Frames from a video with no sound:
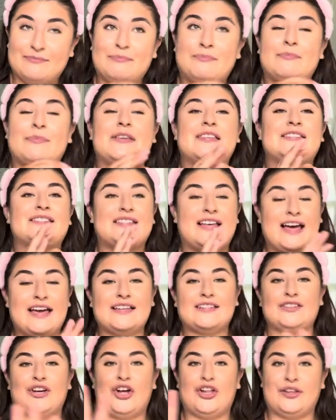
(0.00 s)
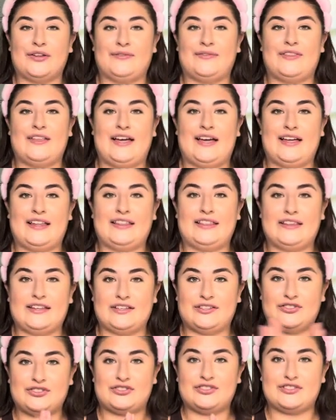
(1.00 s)
besides all of that,
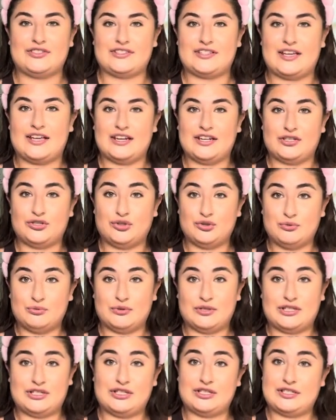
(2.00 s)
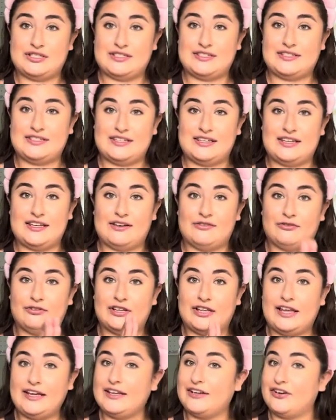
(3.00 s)
let's just get into it to see if we
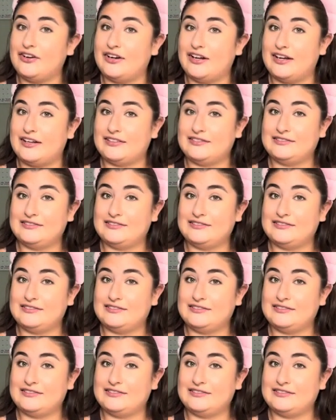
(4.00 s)
like it or not